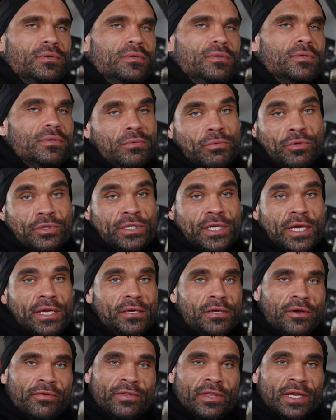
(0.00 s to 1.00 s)
We'll see
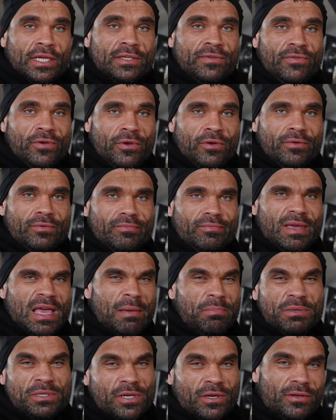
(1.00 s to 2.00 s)
over the next few
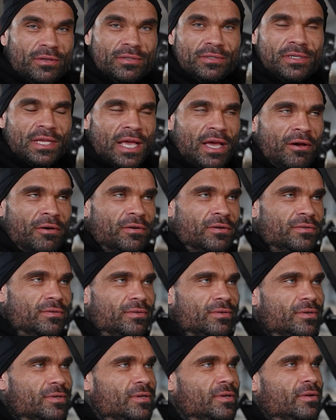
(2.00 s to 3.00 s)
episodes how
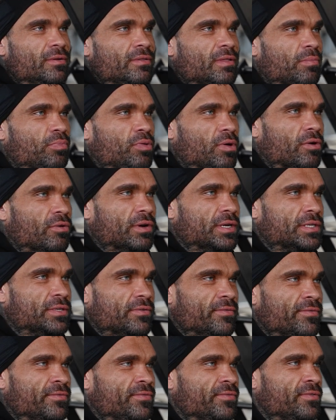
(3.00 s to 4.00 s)
the progress
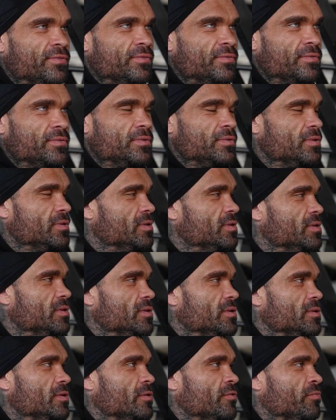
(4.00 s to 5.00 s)
of
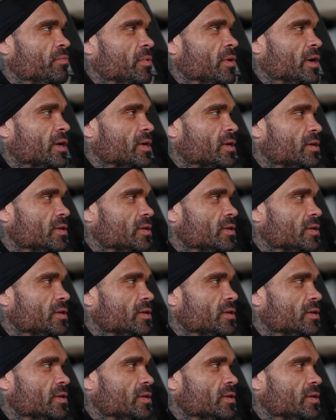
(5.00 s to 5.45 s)
Mike.